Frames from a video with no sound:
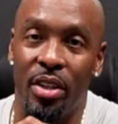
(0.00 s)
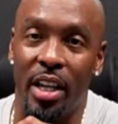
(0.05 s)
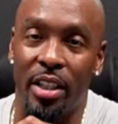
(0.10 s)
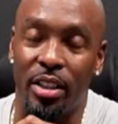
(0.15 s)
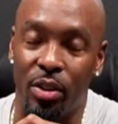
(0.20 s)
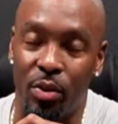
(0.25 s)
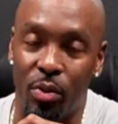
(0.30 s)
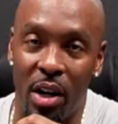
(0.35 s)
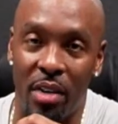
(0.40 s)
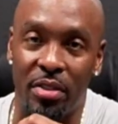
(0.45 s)

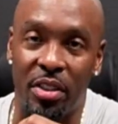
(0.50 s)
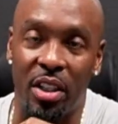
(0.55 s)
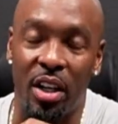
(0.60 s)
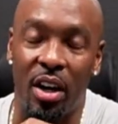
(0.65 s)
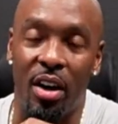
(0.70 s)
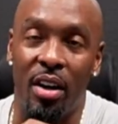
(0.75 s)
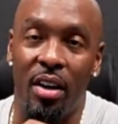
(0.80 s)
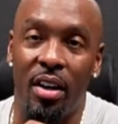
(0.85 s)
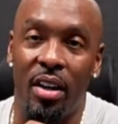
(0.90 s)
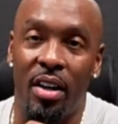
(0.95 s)
That's a rough
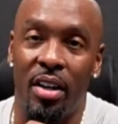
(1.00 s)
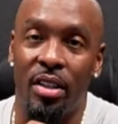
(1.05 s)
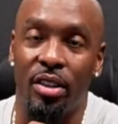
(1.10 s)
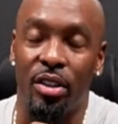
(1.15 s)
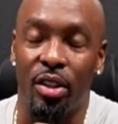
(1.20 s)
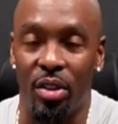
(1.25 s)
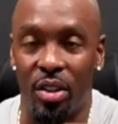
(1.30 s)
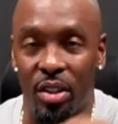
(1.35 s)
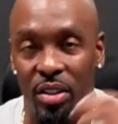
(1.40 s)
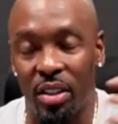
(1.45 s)
start.
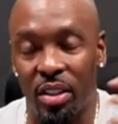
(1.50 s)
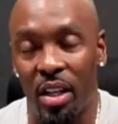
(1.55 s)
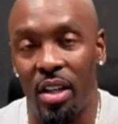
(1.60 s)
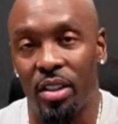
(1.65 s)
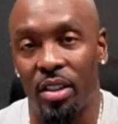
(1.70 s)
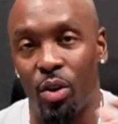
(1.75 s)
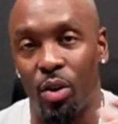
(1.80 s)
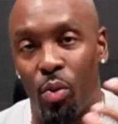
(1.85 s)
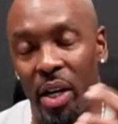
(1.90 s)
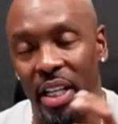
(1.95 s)

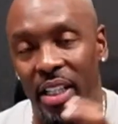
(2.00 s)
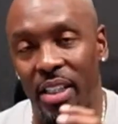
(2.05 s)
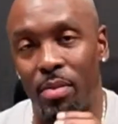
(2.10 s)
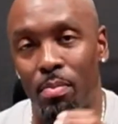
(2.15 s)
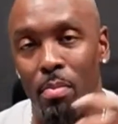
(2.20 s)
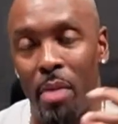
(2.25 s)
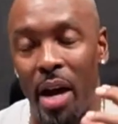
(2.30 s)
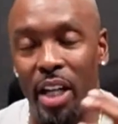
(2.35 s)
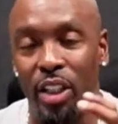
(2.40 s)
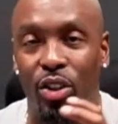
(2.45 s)
So when
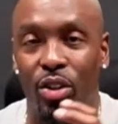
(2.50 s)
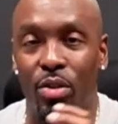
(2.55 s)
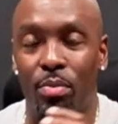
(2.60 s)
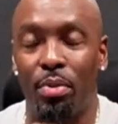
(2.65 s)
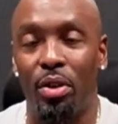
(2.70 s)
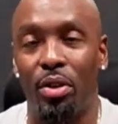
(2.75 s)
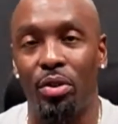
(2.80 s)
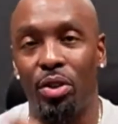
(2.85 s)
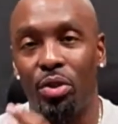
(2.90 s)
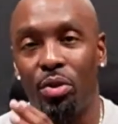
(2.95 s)
it's
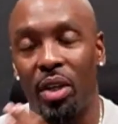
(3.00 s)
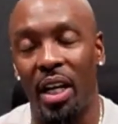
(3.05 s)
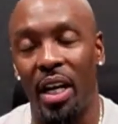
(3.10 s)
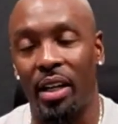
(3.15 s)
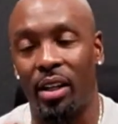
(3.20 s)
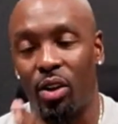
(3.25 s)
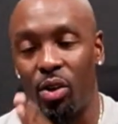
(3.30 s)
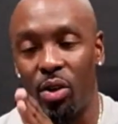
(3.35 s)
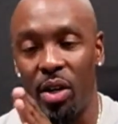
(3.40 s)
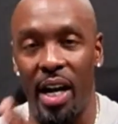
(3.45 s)
measurable, you
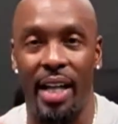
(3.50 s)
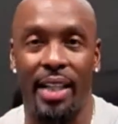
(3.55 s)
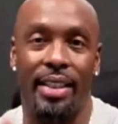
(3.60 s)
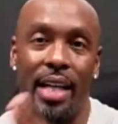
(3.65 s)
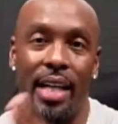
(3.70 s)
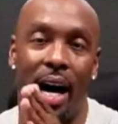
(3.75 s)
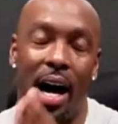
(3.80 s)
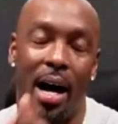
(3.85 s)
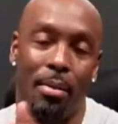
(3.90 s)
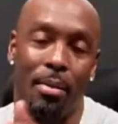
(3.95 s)
can
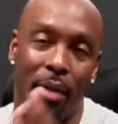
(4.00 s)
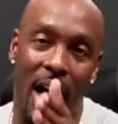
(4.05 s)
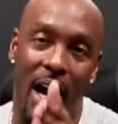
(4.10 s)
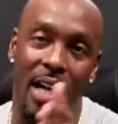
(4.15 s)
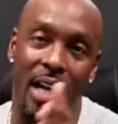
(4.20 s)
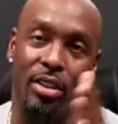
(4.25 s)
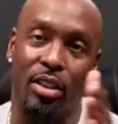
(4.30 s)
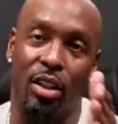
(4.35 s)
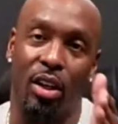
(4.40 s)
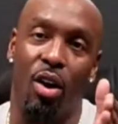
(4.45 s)
create
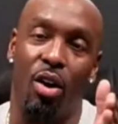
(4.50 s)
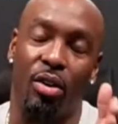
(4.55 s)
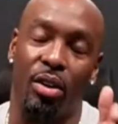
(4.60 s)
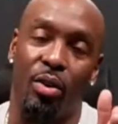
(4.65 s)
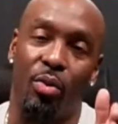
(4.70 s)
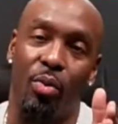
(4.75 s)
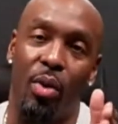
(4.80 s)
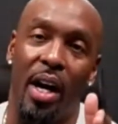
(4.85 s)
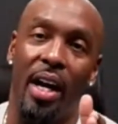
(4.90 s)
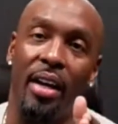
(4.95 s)
timelines
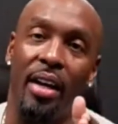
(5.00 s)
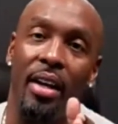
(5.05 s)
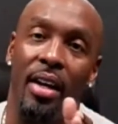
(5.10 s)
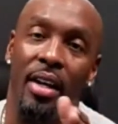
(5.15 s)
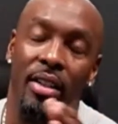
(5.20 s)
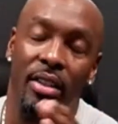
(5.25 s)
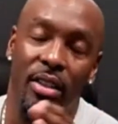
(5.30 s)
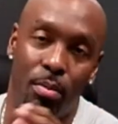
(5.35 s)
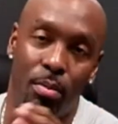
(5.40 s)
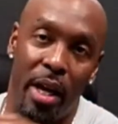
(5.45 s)
along the
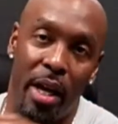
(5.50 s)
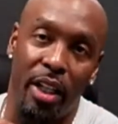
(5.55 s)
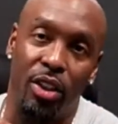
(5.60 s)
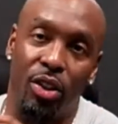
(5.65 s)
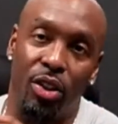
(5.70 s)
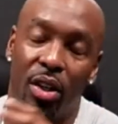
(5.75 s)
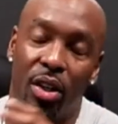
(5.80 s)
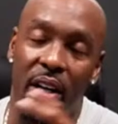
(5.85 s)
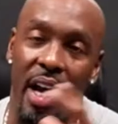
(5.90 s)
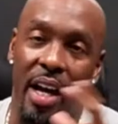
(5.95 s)
way to make
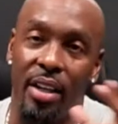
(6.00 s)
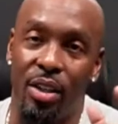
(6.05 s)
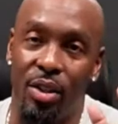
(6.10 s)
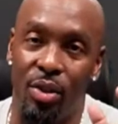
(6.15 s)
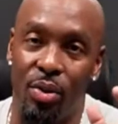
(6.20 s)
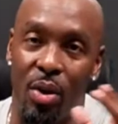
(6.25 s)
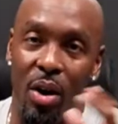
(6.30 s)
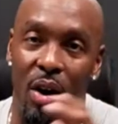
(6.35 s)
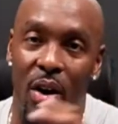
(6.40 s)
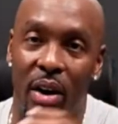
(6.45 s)
sure that
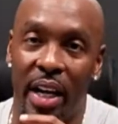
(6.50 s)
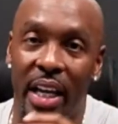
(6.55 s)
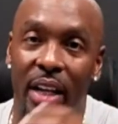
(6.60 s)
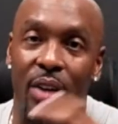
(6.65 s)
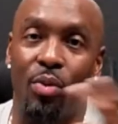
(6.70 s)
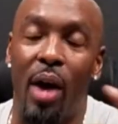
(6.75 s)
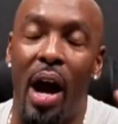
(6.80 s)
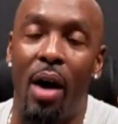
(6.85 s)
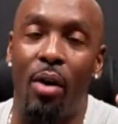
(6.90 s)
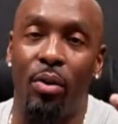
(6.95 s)
you are
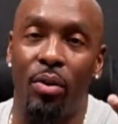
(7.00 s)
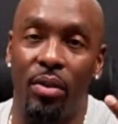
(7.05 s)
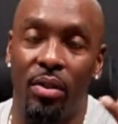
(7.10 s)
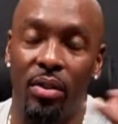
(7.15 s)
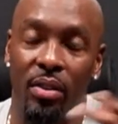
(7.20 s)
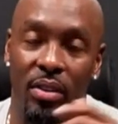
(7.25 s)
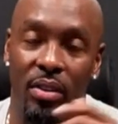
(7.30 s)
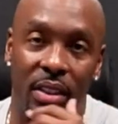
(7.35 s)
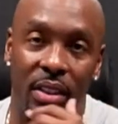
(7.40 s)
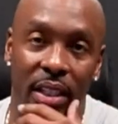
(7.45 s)
en route
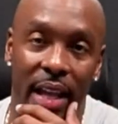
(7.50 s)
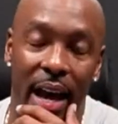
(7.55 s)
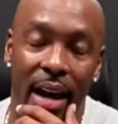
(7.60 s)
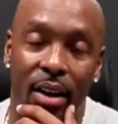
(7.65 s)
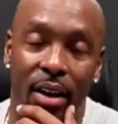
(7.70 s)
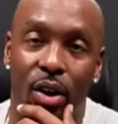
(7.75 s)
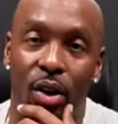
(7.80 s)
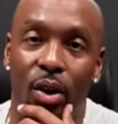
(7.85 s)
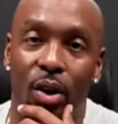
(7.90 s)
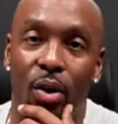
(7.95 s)
to
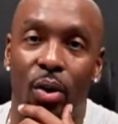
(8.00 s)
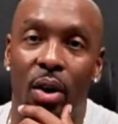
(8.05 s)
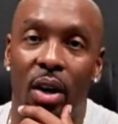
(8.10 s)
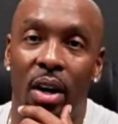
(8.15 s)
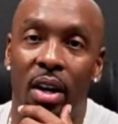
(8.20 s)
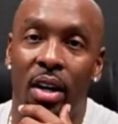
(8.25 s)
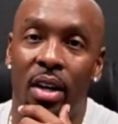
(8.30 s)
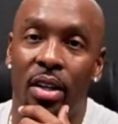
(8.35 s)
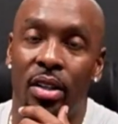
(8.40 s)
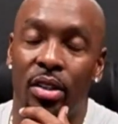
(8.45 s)
that goal.
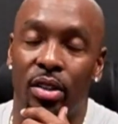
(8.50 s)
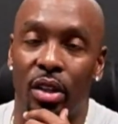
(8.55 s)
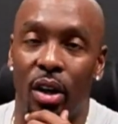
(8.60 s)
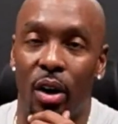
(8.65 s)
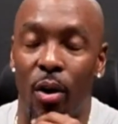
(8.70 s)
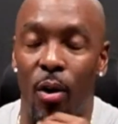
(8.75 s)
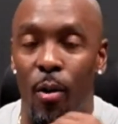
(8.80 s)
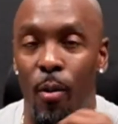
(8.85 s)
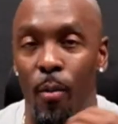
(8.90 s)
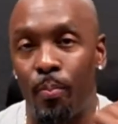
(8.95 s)

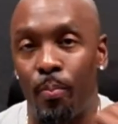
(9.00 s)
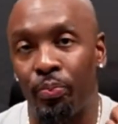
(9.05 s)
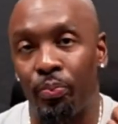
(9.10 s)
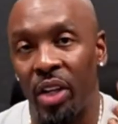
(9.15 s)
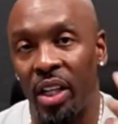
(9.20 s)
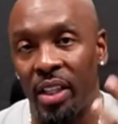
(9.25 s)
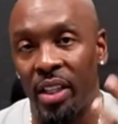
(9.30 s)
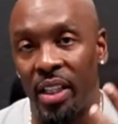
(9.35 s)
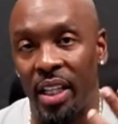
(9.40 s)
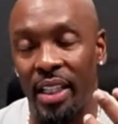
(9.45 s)
So
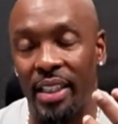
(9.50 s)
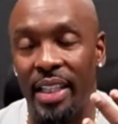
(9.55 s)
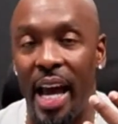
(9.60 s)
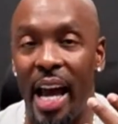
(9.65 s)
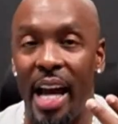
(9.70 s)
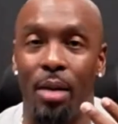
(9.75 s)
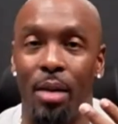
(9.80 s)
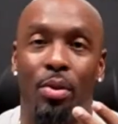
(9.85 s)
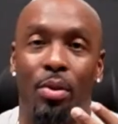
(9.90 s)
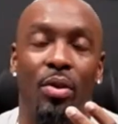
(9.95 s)
they're
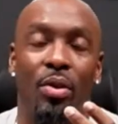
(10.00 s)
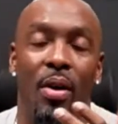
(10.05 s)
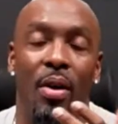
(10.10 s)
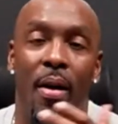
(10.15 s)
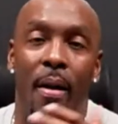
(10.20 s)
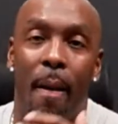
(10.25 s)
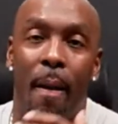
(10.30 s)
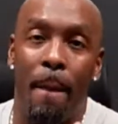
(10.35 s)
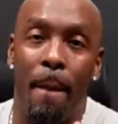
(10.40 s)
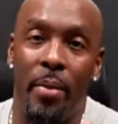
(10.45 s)
attainable.
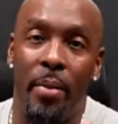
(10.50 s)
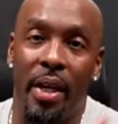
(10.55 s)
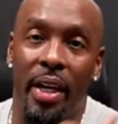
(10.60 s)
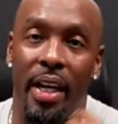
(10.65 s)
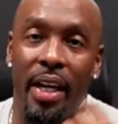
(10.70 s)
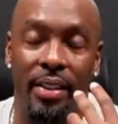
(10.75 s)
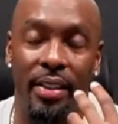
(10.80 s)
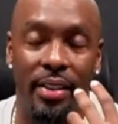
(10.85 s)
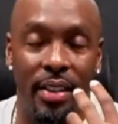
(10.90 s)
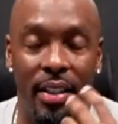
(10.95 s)

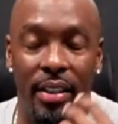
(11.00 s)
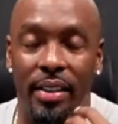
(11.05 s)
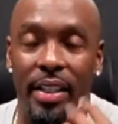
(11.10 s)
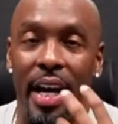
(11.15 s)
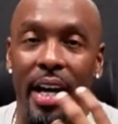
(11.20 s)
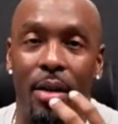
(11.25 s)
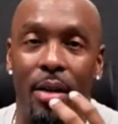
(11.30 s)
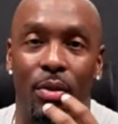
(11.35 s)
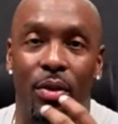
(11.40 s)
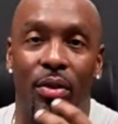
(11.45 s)
Is it
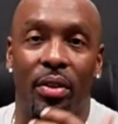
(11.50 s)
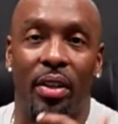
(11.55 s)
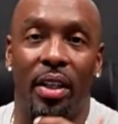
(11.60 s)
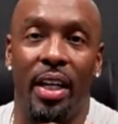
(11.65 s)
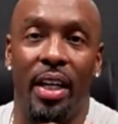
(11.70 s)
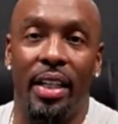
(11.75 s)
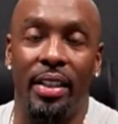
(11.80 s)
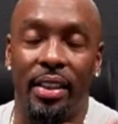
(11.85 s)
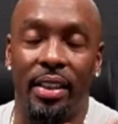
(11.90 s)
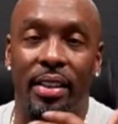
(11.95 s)
attainable?
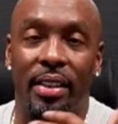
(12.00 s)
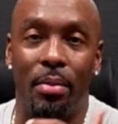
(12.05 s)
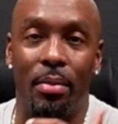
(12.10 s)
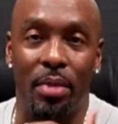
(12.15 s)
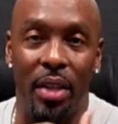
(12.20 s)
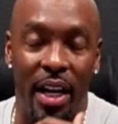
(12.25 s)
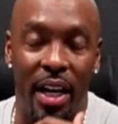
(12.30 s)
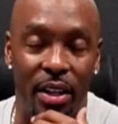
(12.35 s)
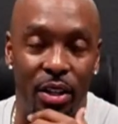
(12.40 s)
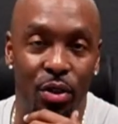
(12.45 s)
Is it
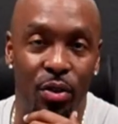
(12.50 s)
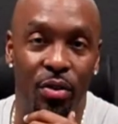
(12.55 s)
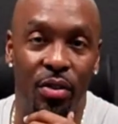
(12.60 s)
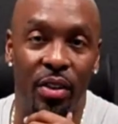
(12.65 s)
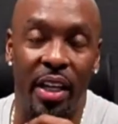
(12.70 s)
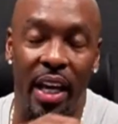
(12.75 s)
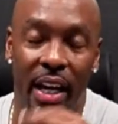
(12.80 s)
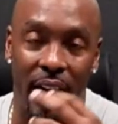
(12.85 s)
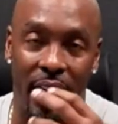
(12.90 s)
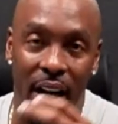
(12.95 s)
something that
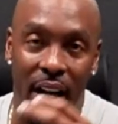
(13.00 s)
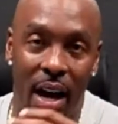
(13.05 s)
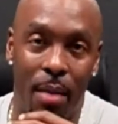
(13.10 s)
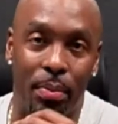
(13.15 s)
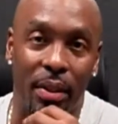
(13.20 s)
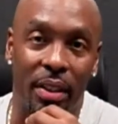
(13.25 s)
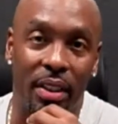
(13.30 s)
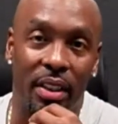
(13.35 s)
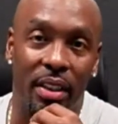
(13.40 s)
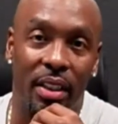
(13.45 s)
you can
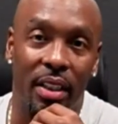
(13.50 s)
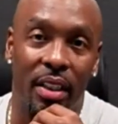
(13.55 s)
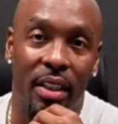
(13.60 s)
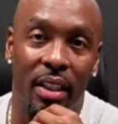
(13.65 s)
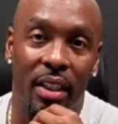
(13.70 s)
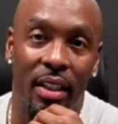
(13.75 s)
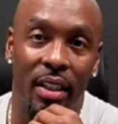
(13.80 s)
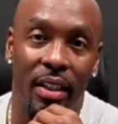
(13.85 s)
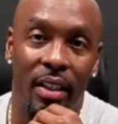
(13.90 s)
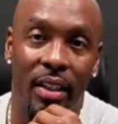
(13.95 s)
accomplish?